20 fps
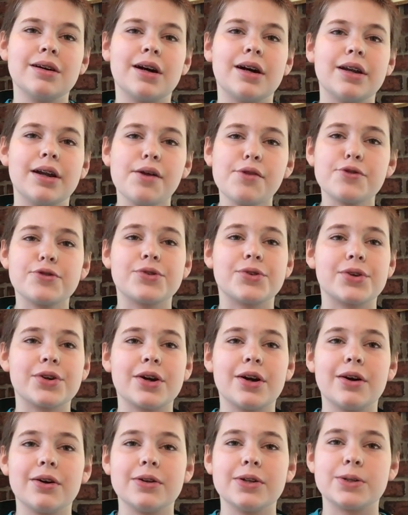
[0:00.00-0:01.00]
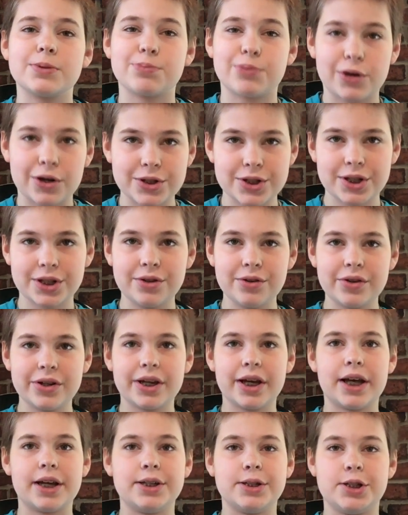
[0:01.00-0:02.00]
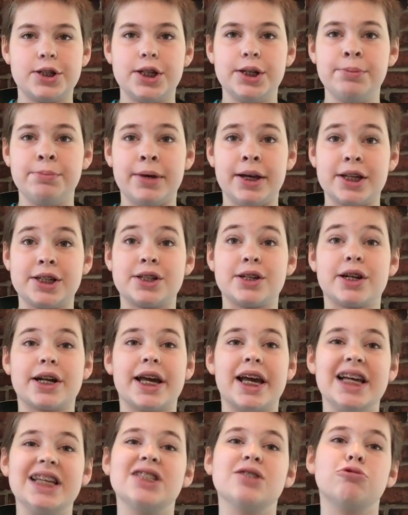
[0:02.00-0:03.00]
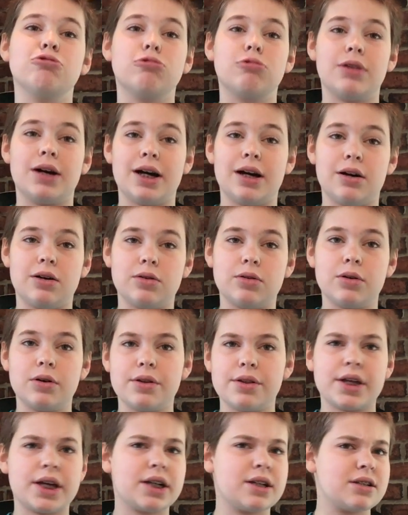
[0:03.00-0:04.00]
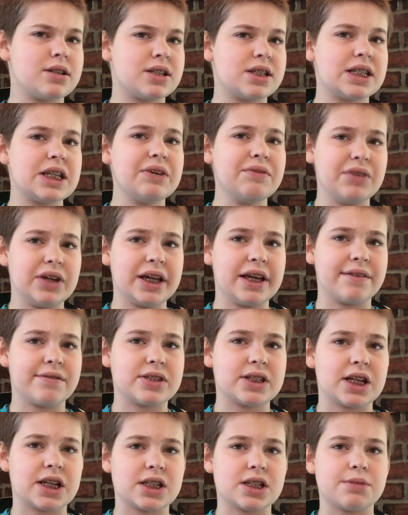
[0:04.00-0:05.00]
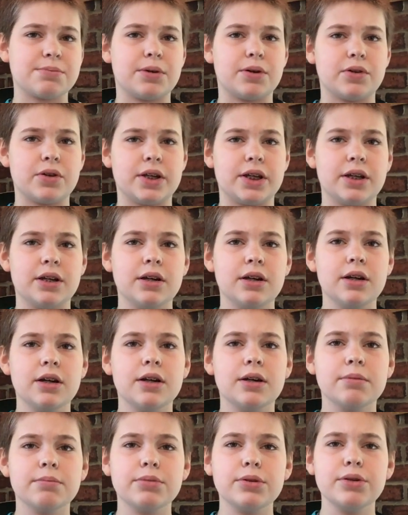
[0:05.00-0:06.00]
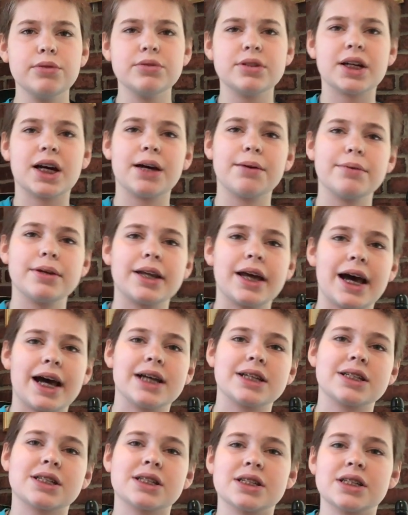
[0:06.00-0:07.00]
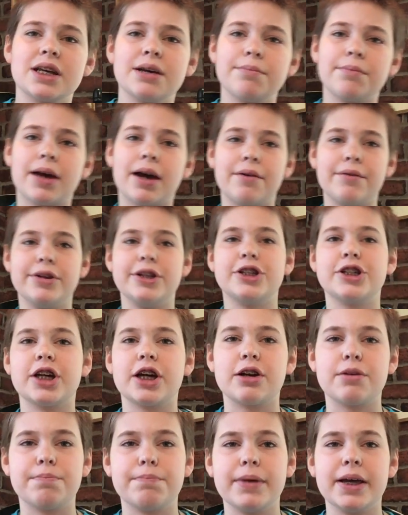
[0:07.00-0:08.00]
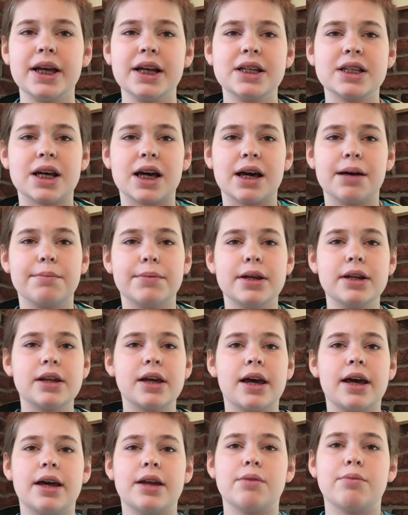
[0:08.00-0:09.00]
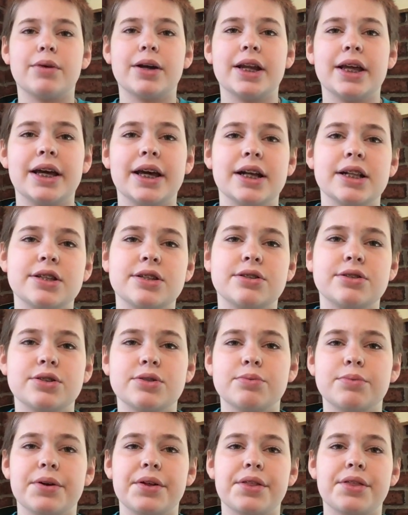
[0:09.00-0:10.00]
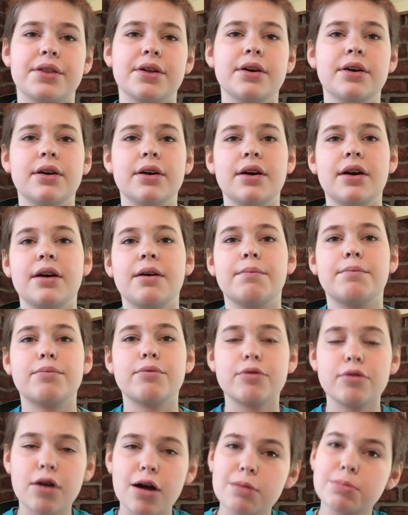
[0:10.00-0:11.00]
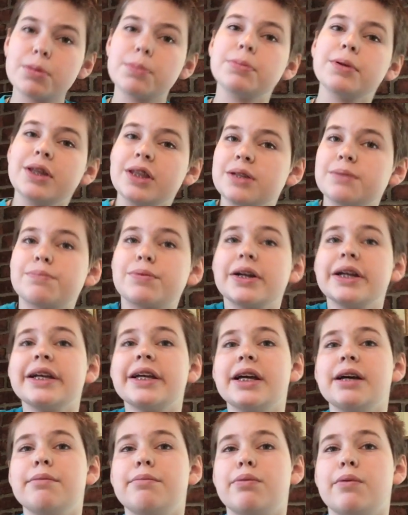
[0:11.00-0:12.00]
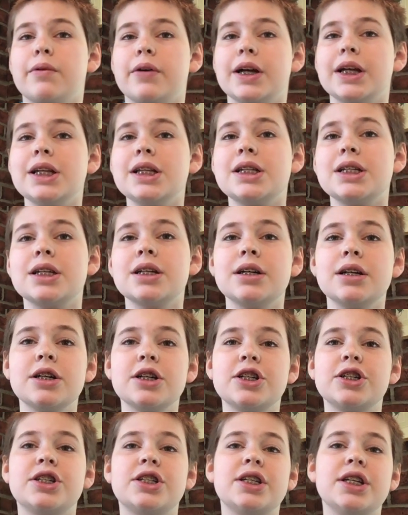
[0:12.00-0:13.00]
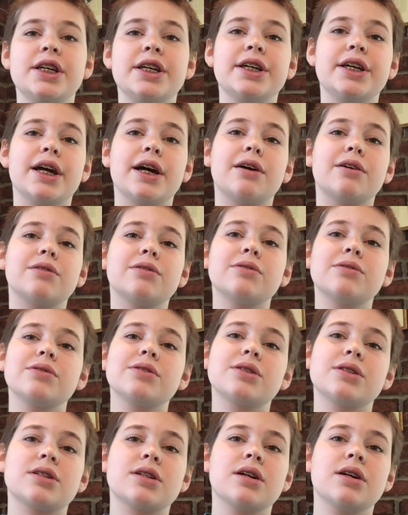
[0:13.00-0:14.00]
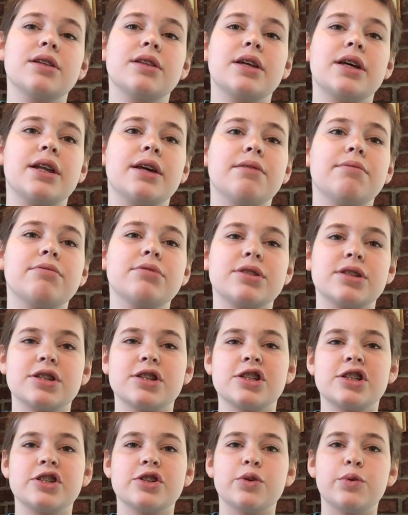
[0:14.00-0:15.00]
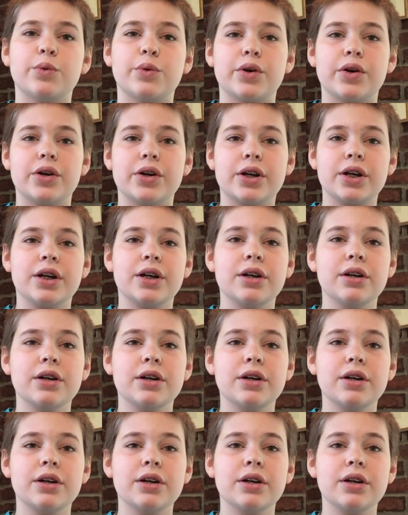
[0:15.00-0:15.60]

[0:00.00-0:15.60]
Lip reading: Another Zircon is prosecuting, and she makes her case well. Then Steven gives testimony. Blue Diamond asks him how he shattered Pink Diamond, and when he answers with probably the breaking point, she yells that it was a sword.